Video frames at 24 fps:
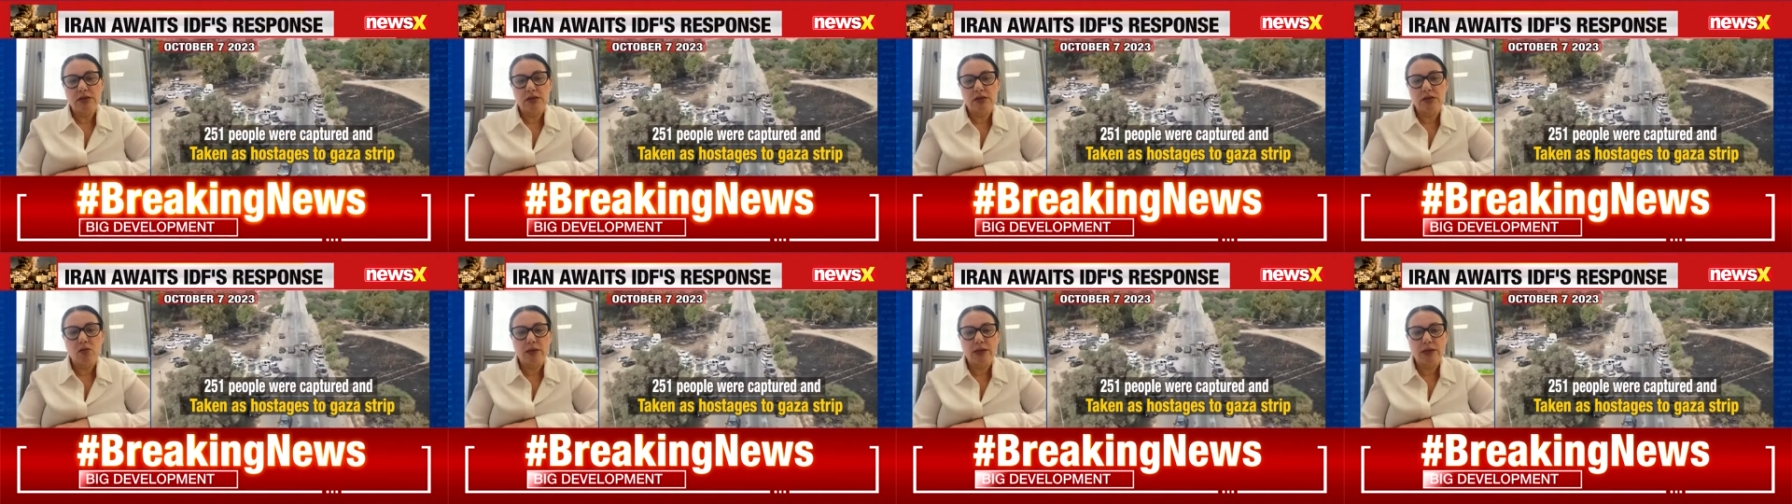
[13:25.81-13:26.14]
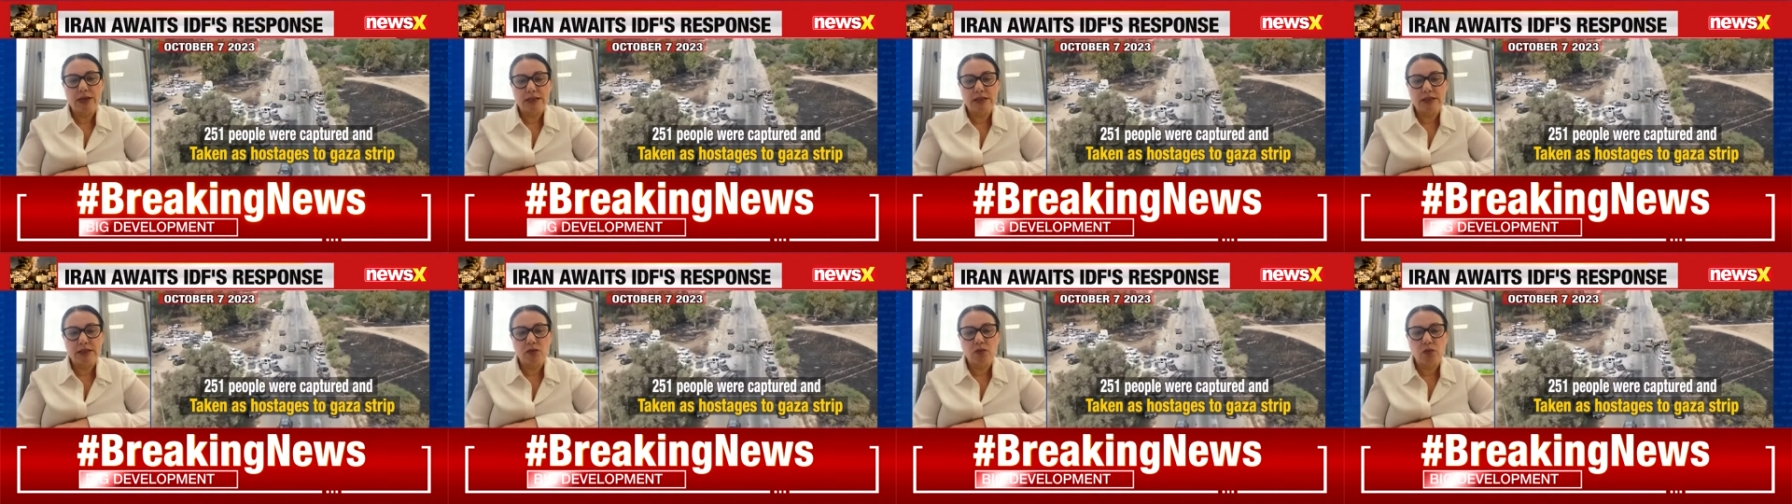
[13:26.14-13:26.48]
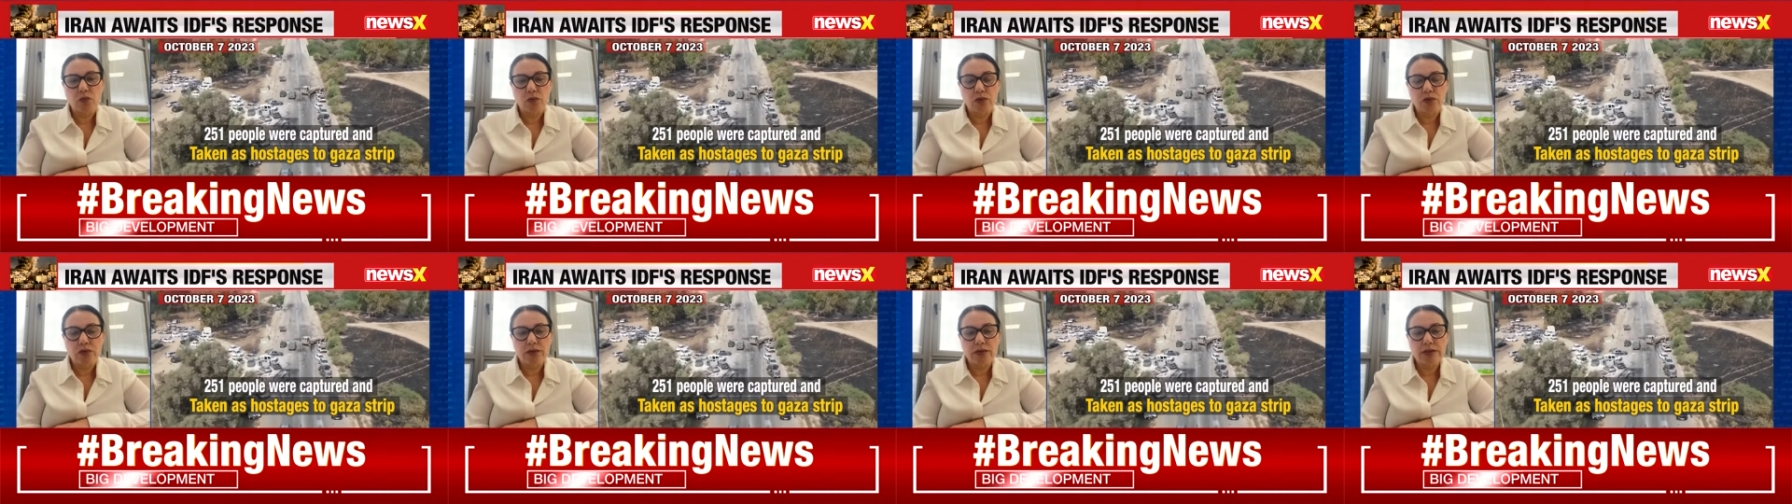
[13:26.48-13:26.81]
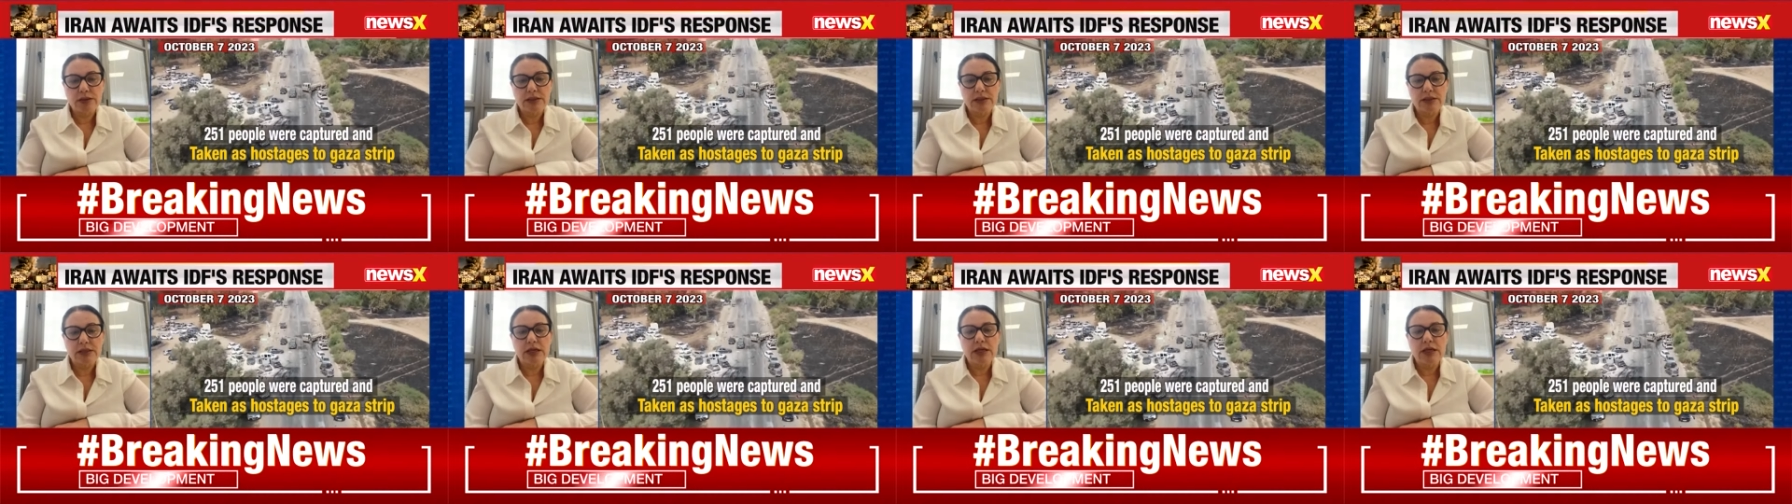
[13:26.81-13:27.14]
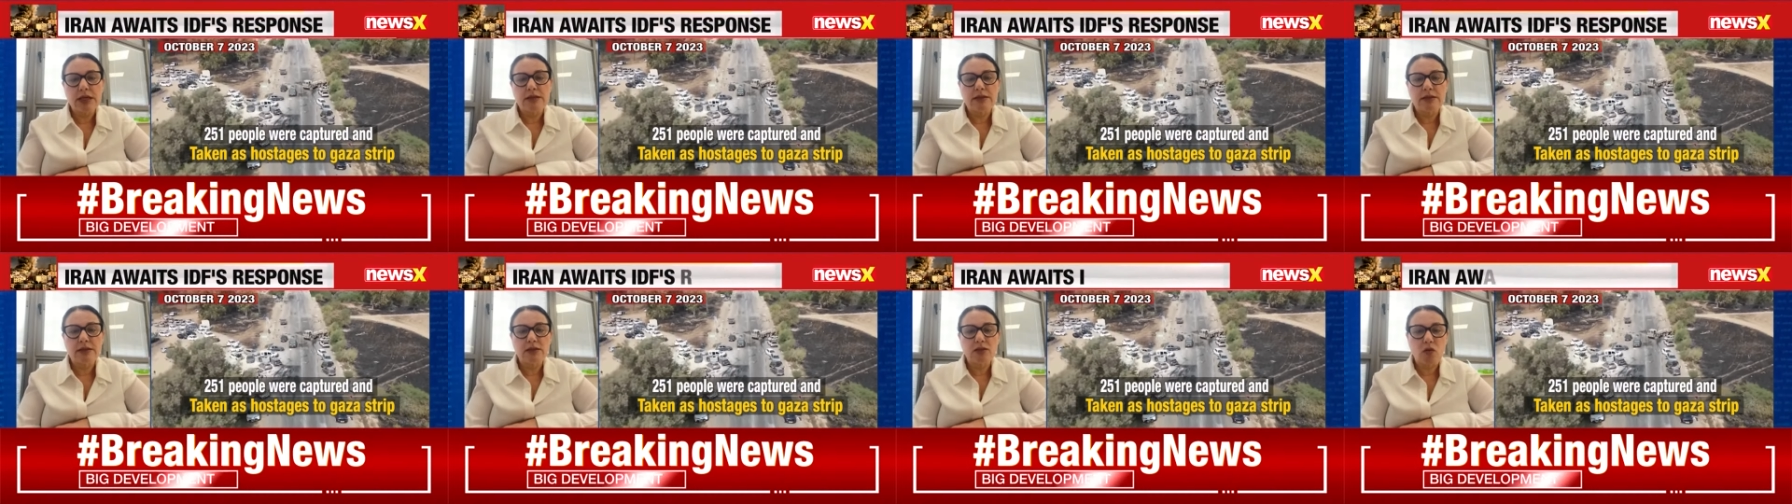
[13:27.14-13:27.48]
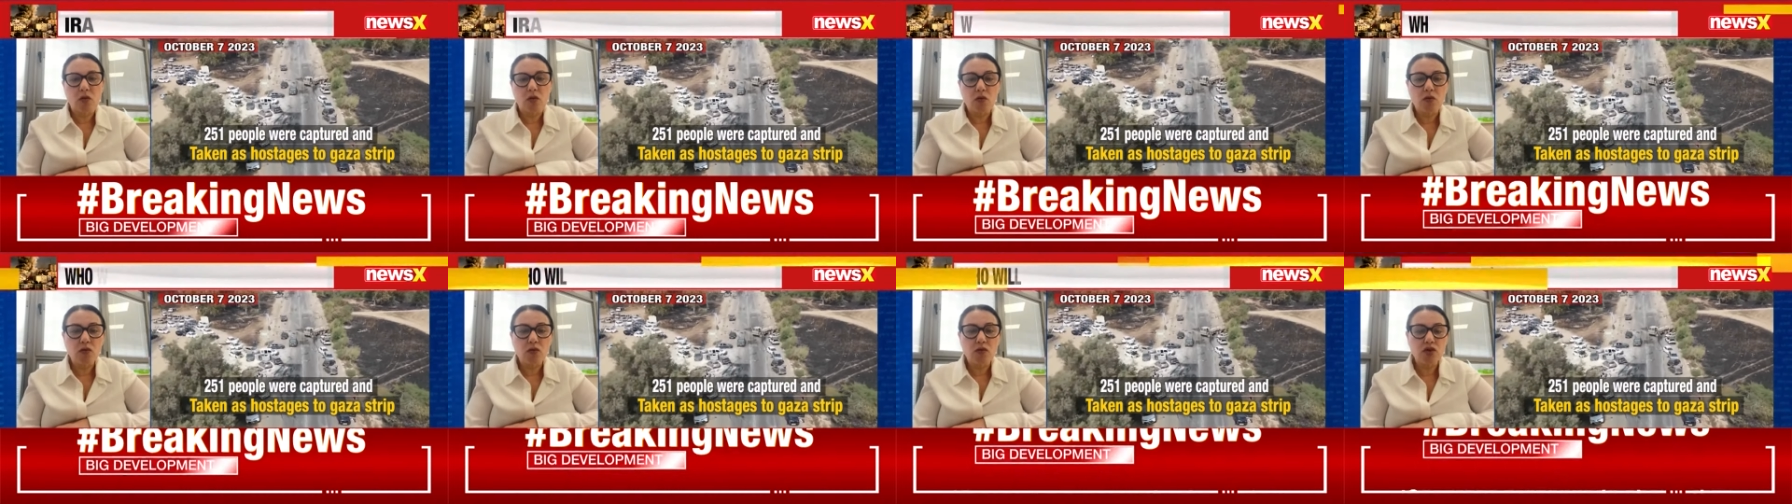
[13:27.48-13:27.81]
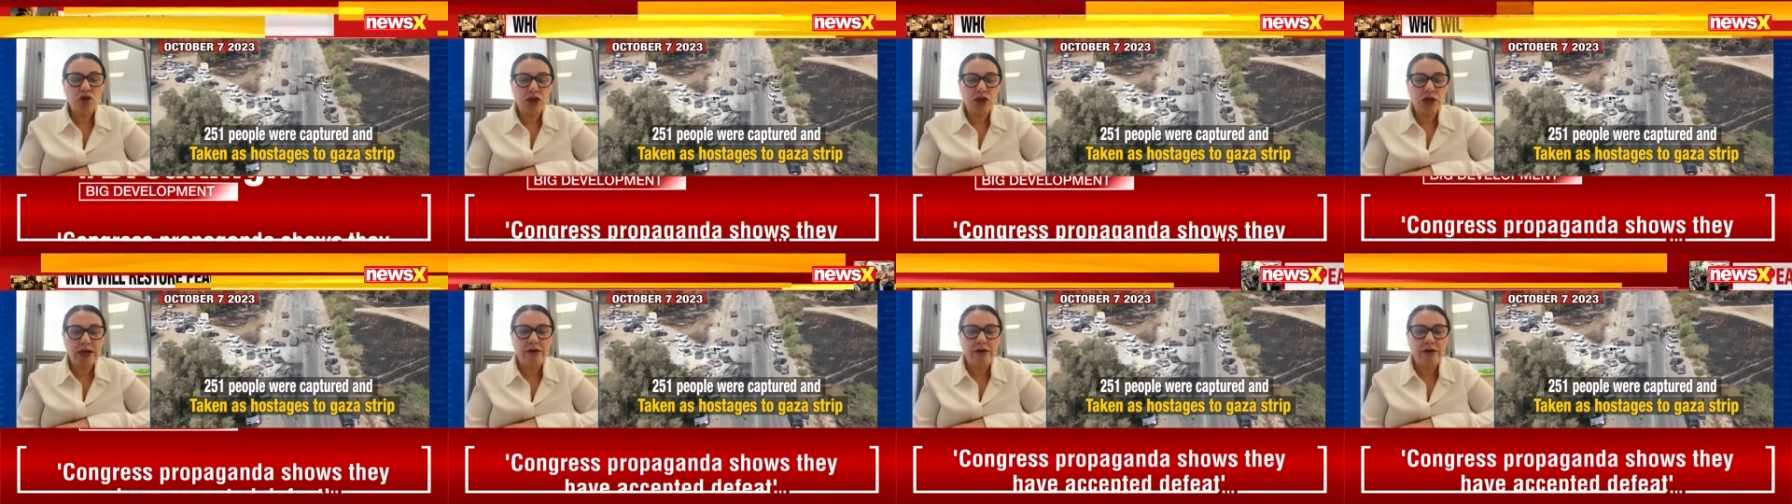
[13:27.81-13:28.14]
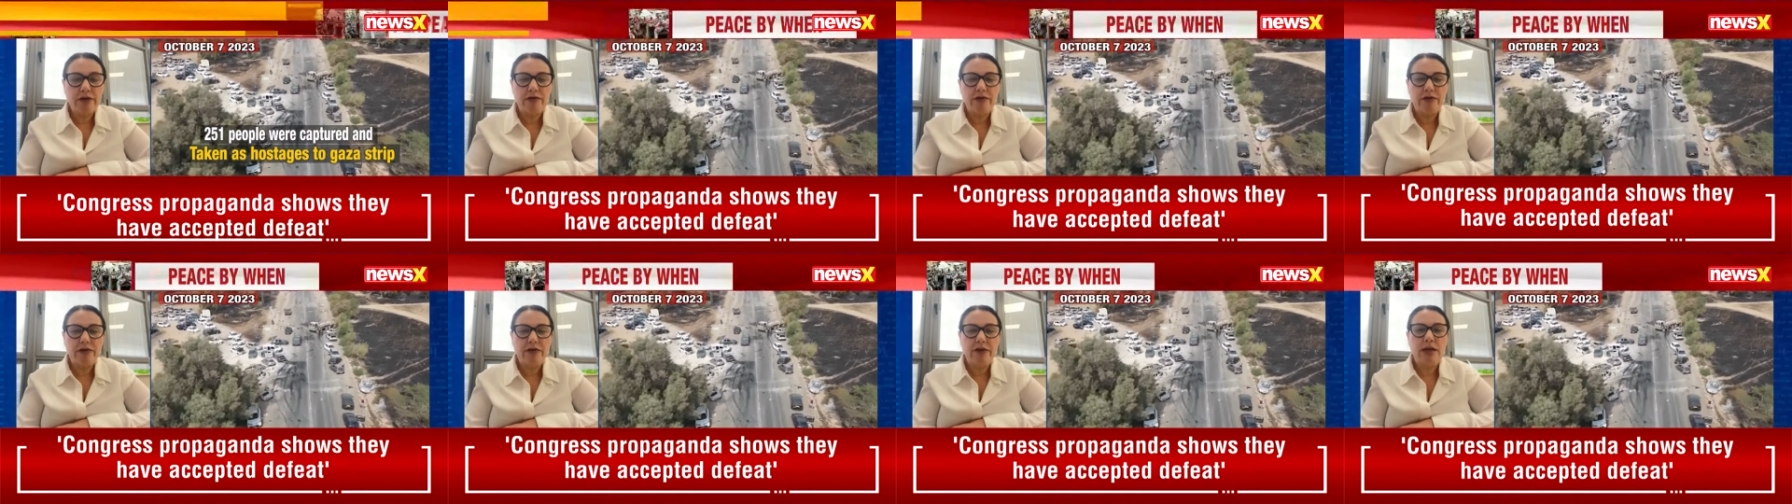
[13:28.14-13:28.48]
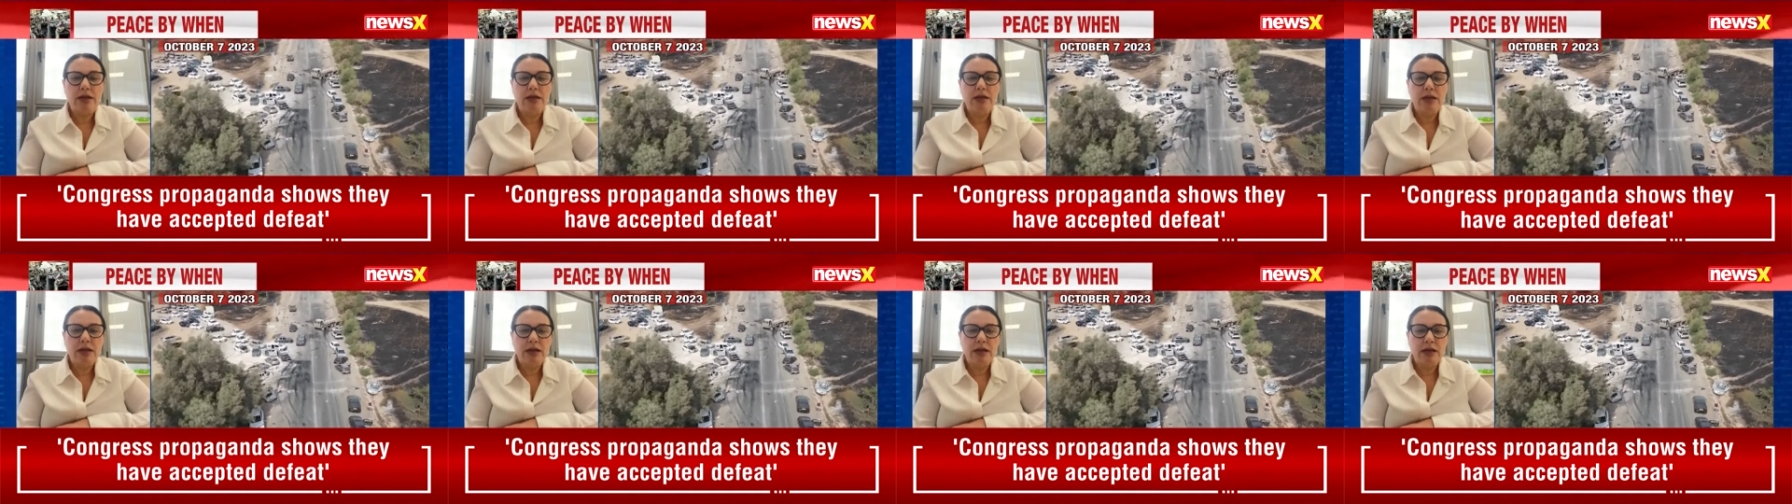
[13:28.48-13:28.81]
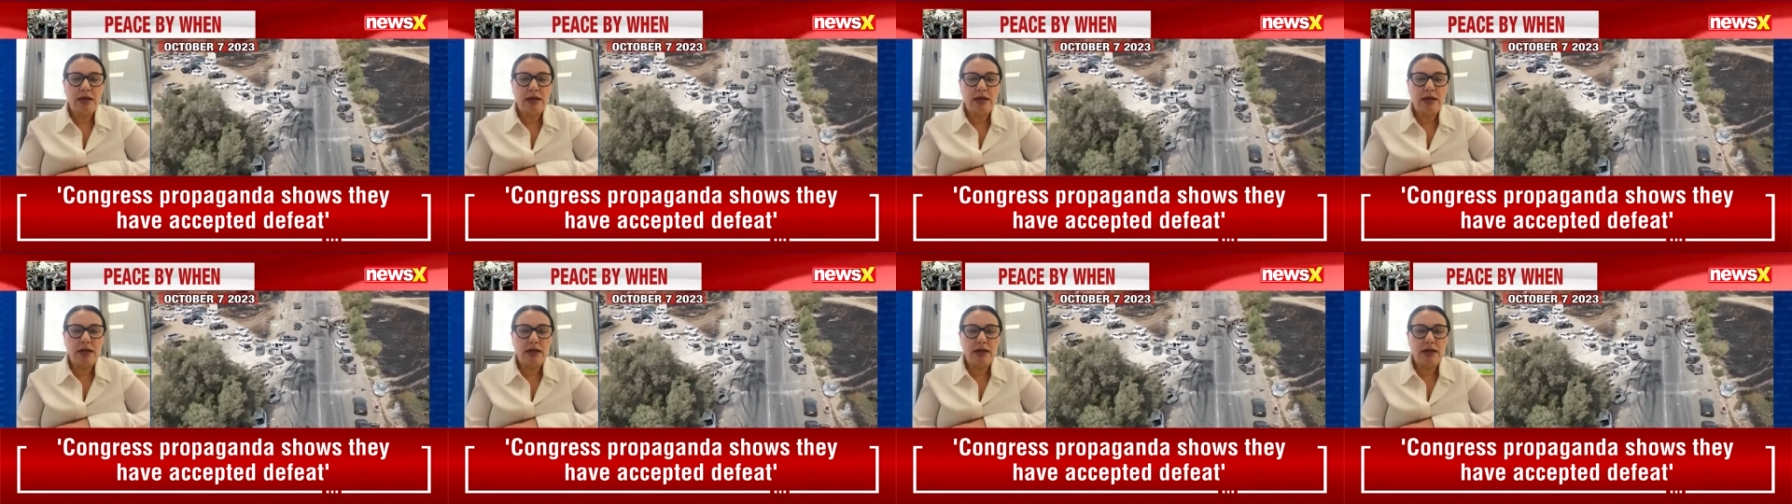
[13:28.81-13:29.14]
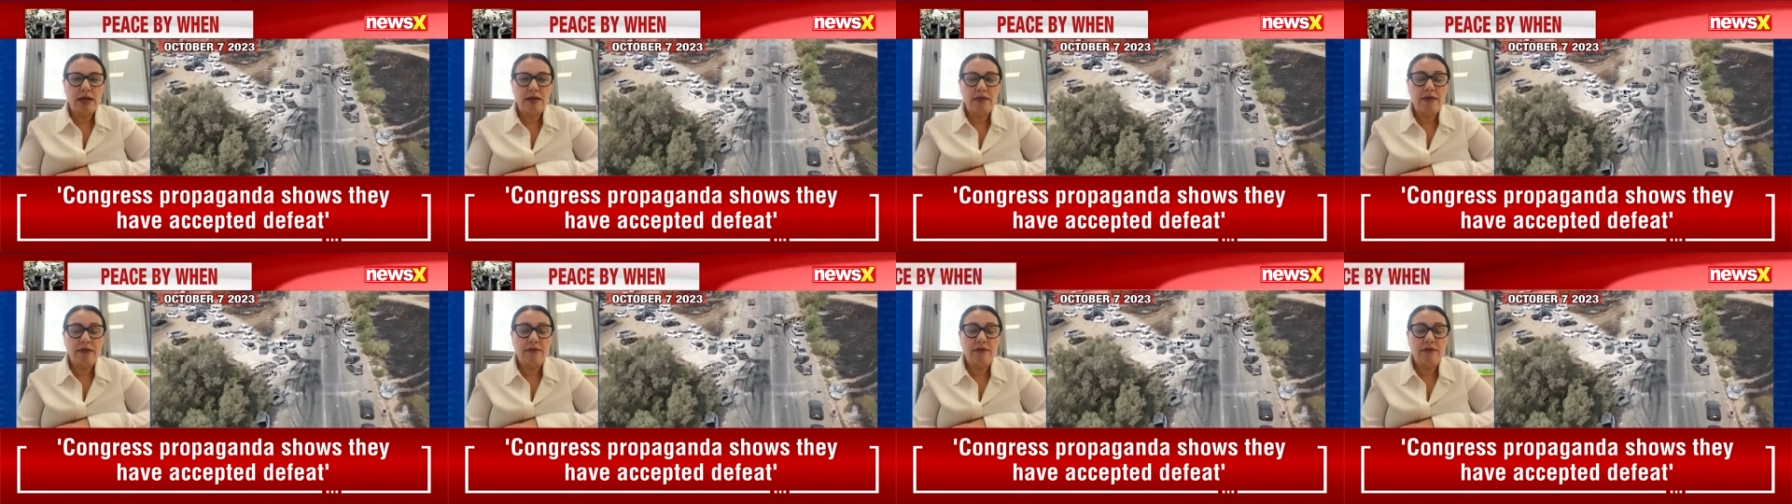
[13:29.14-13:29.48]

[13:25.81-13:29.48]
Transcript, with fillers: the Western worlds, that all share uh, the